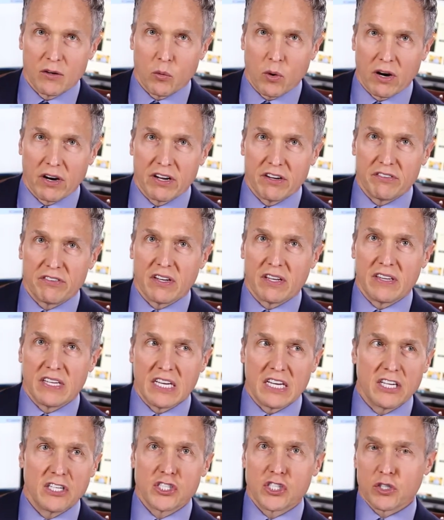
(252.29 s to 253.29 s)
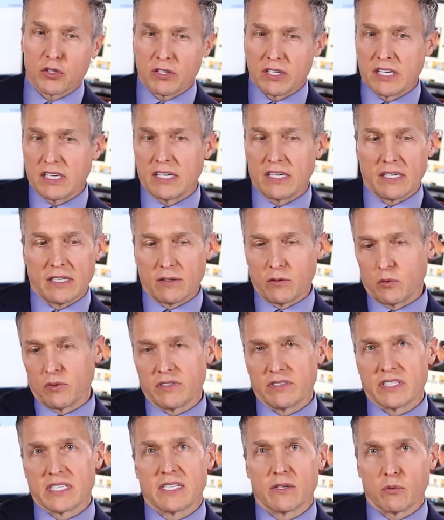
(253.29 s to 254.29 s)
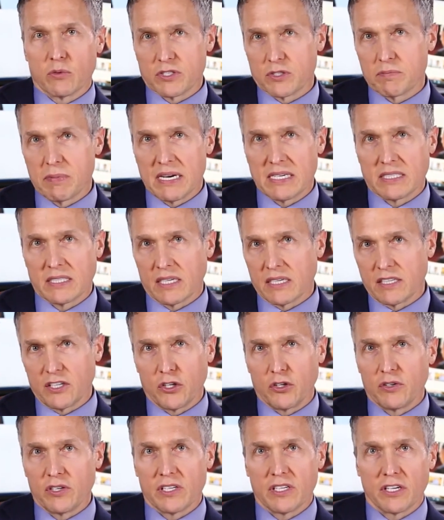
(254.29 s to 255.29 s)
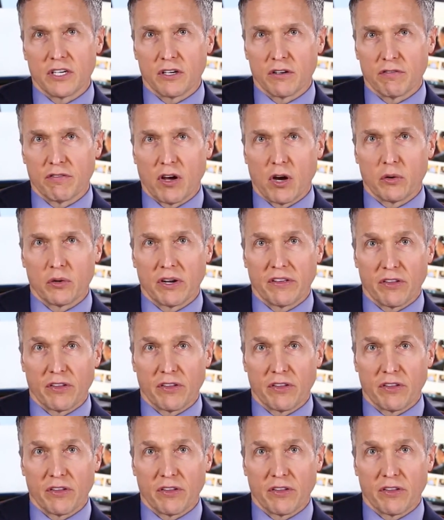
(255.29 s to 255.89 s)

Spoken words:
where he said the injury was basically that you didn't get a vote,